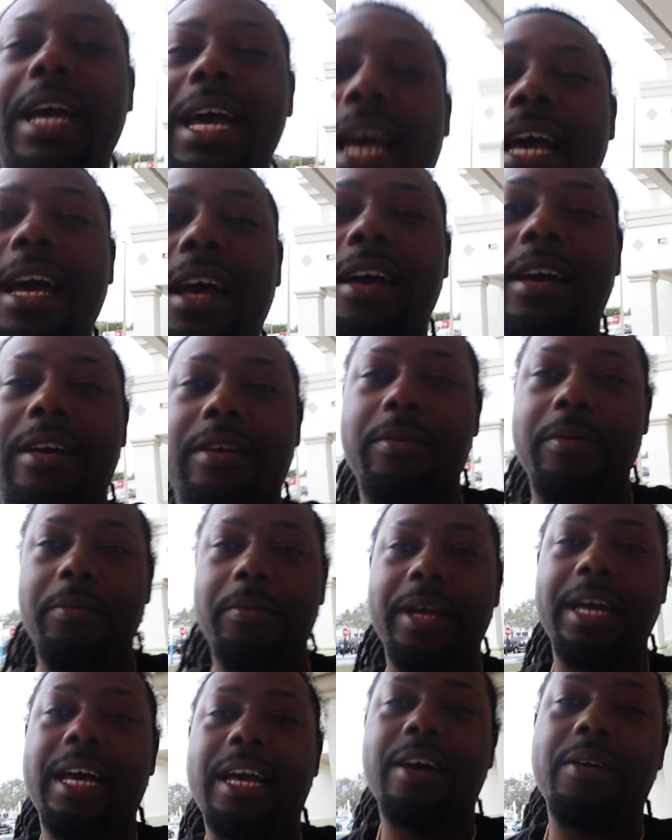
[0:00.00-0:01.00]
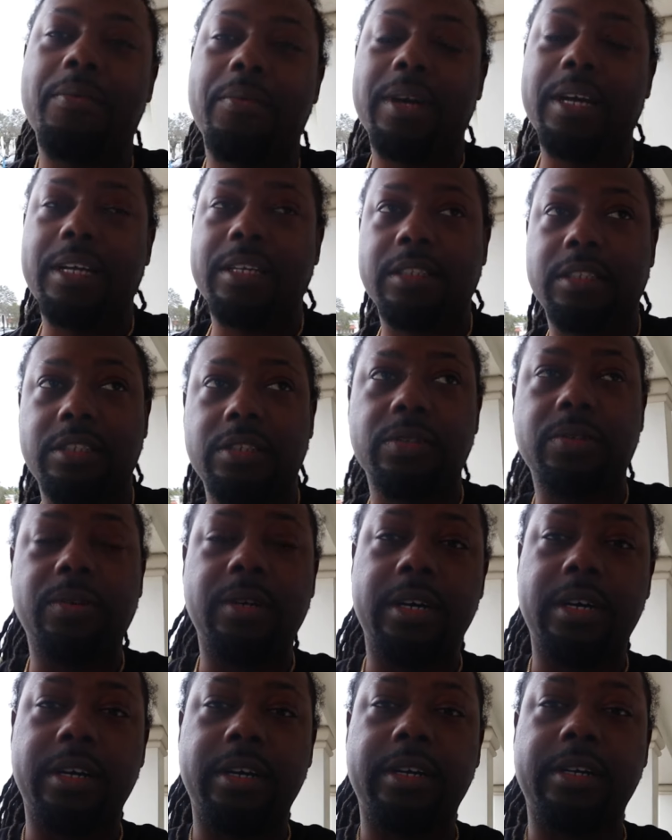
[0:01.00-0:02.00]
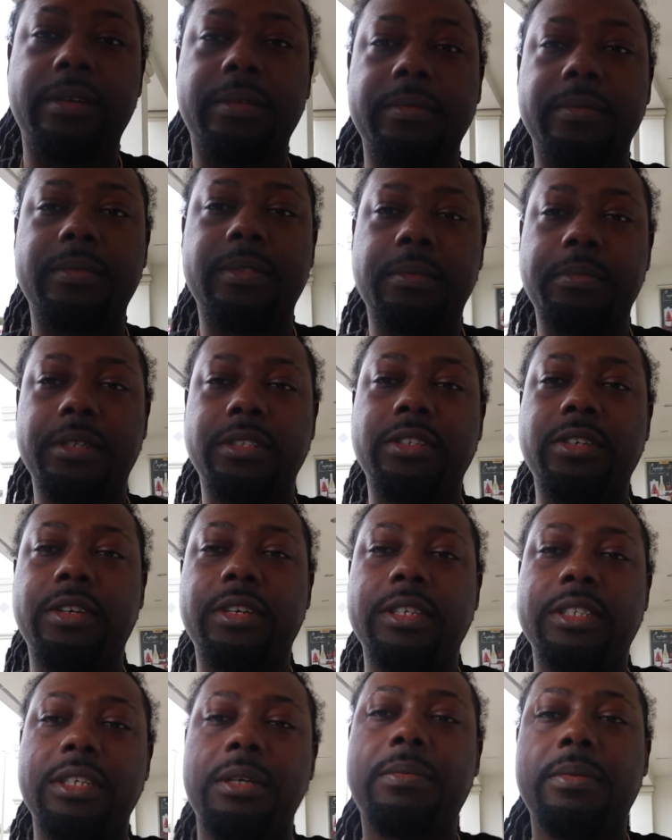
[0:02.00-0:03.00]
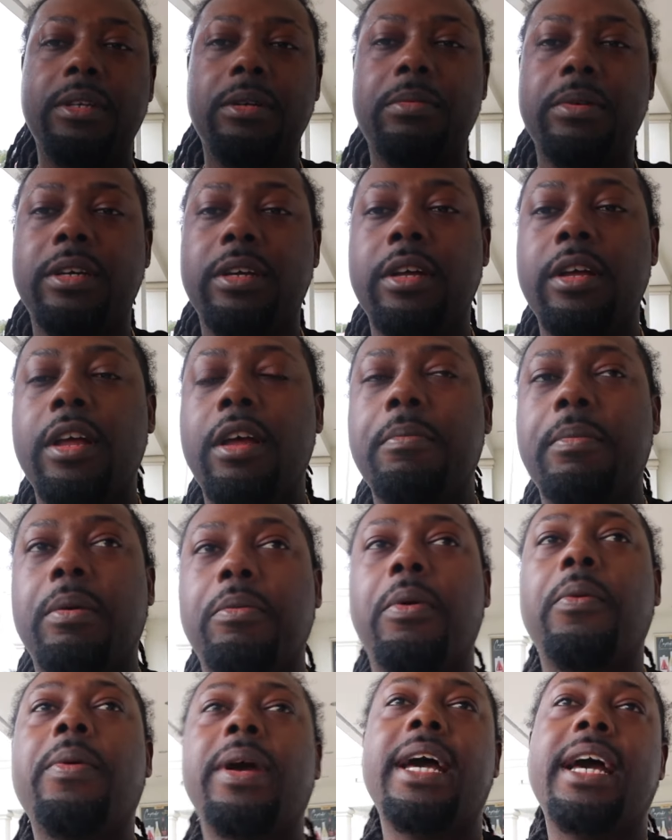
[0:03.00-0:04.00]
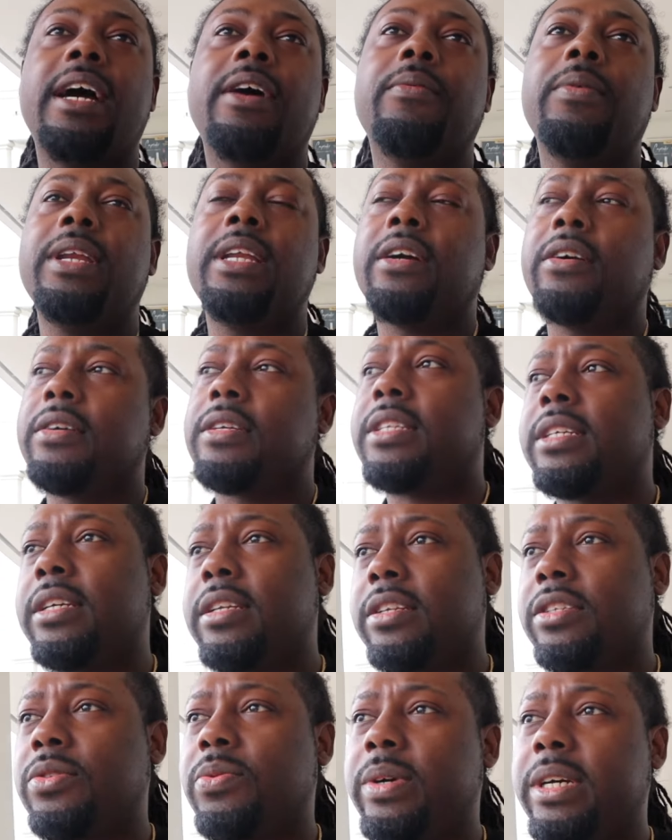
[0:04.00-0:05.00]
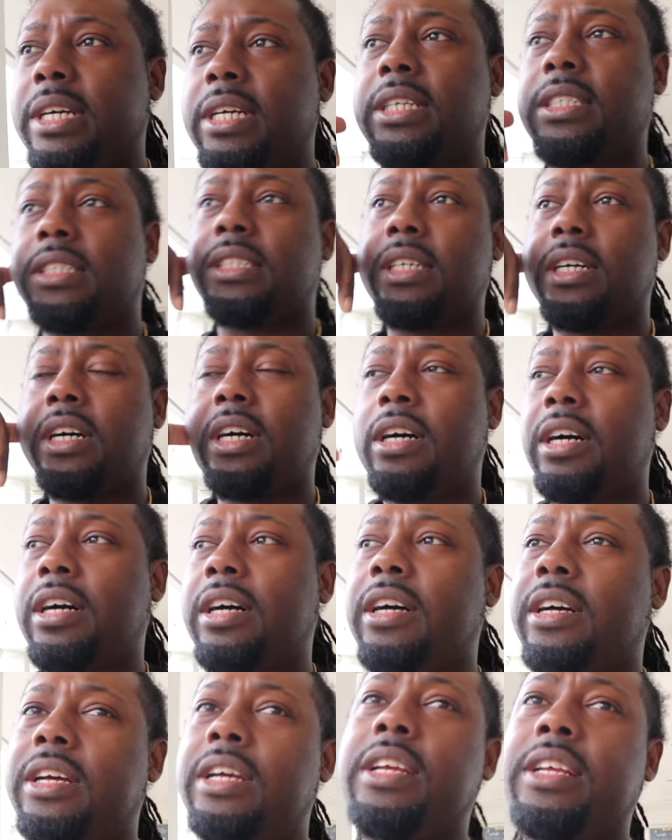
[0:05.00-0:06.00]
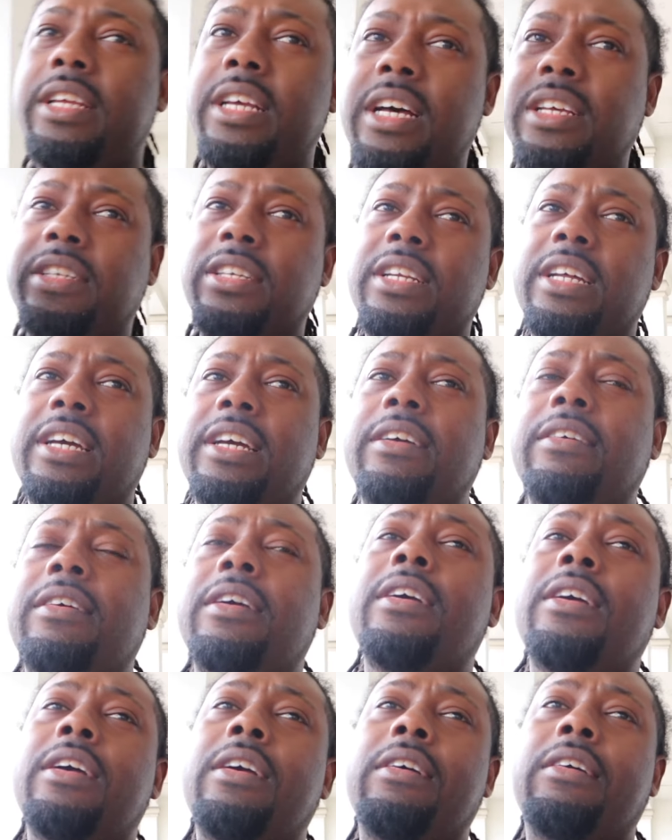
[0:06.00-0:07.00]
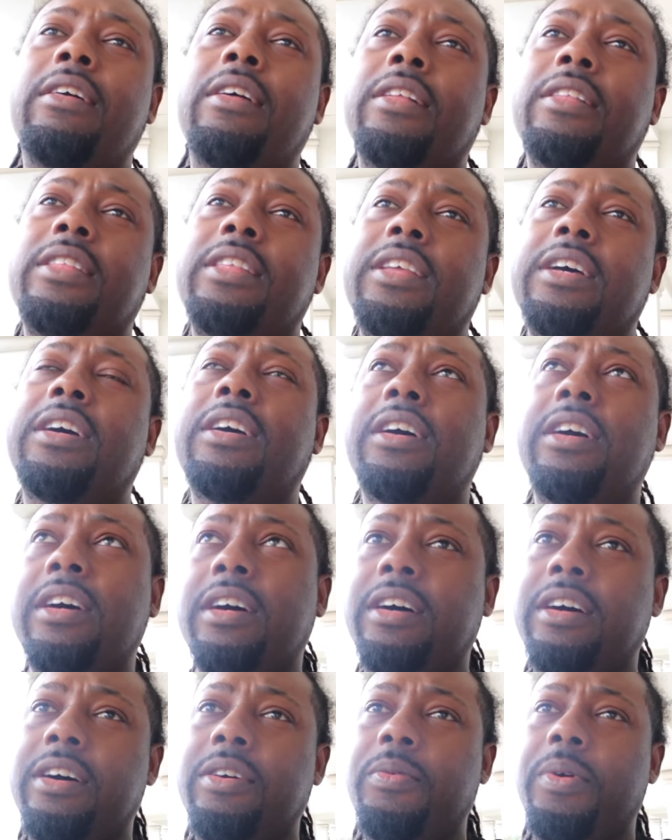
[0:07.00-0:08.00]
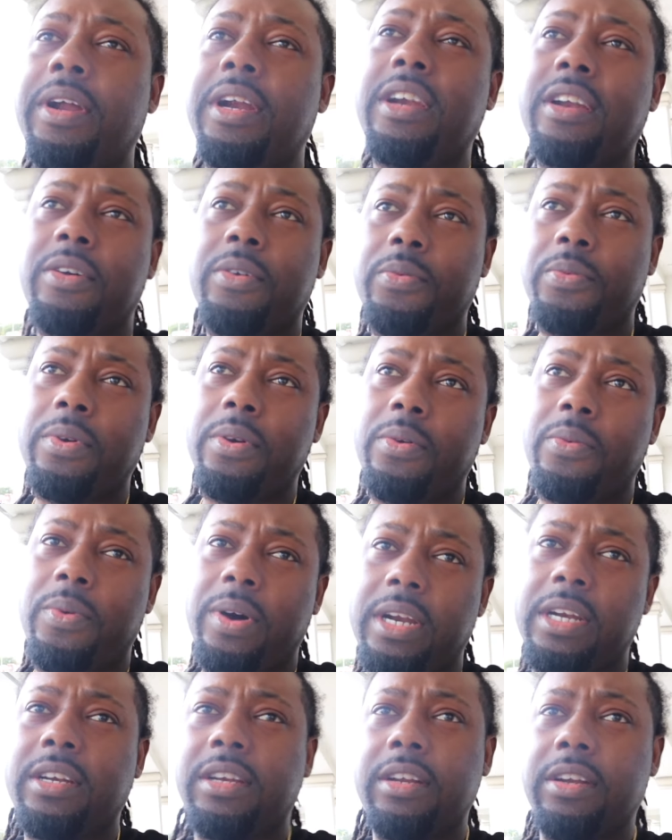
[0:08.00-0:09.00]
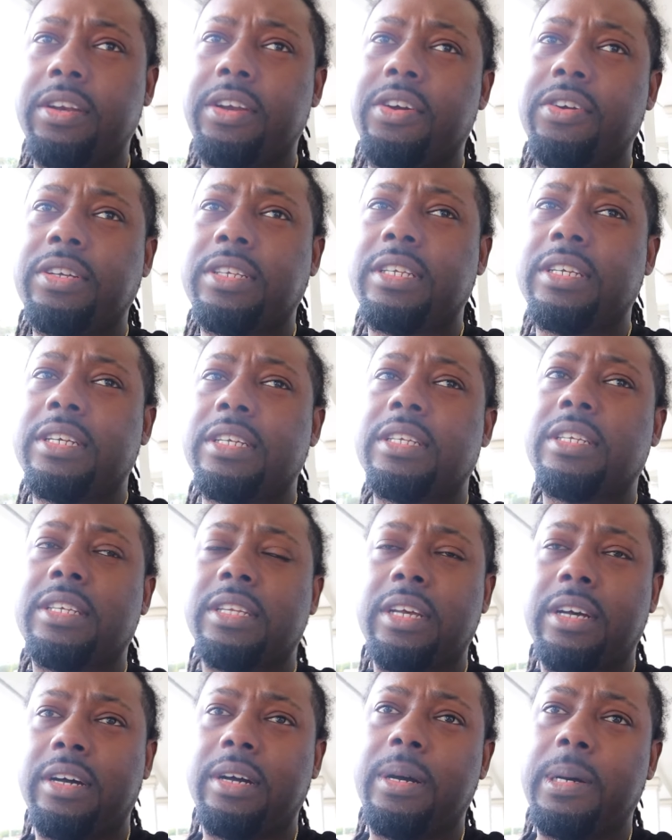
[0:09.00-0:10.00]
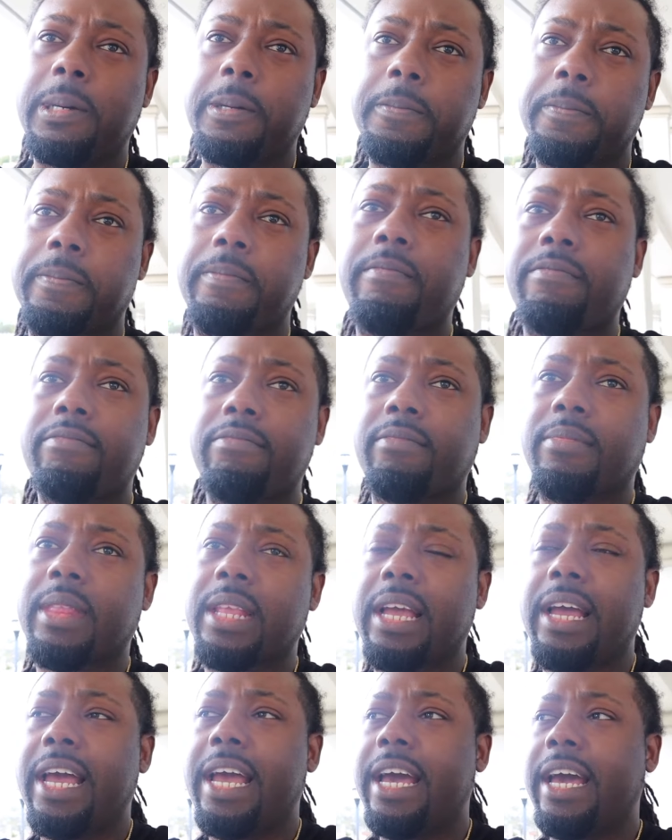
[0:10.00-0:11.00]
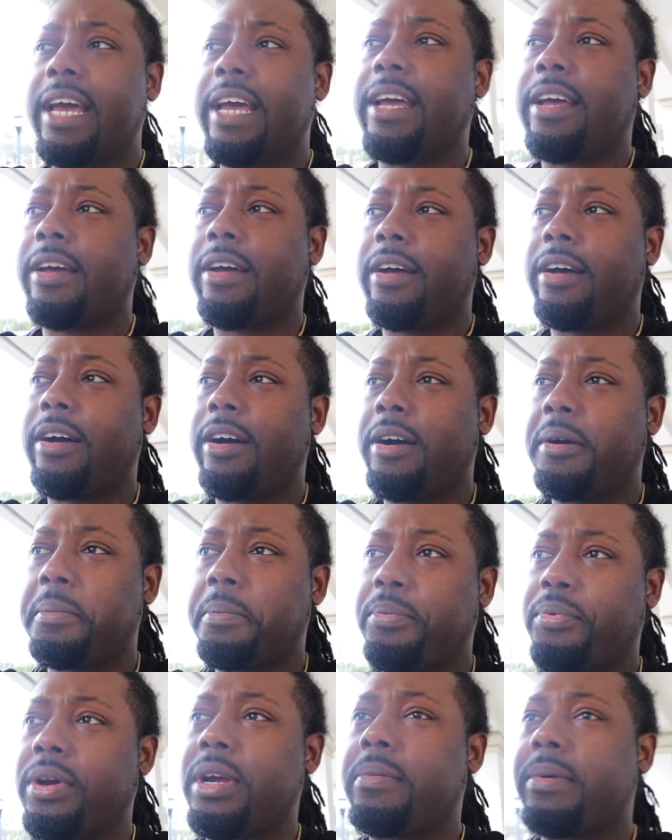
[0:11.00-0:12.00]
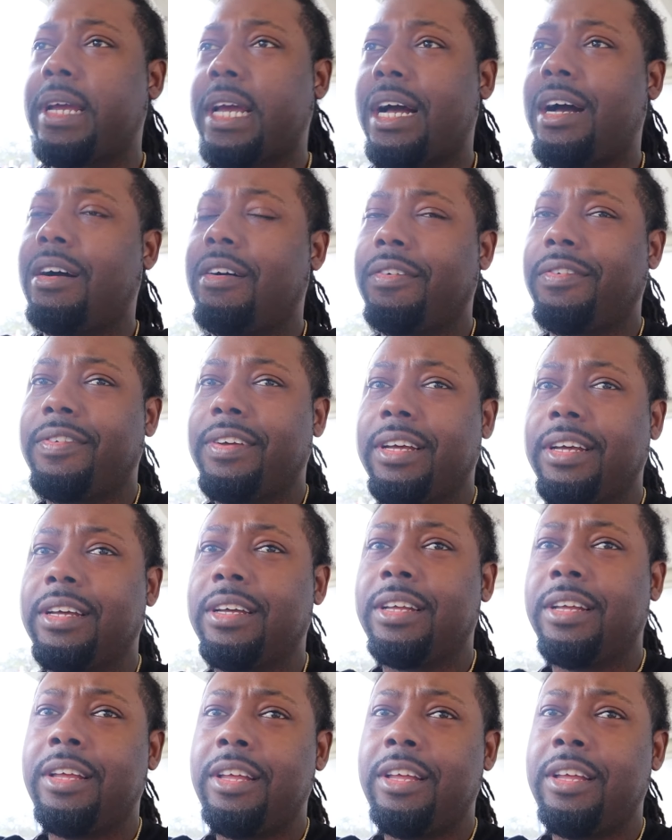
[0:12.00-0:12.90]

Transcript: had went to let me turn this up a little bit. But when we had went to go see the twins yesterday, one of the nurses had a preemie outfit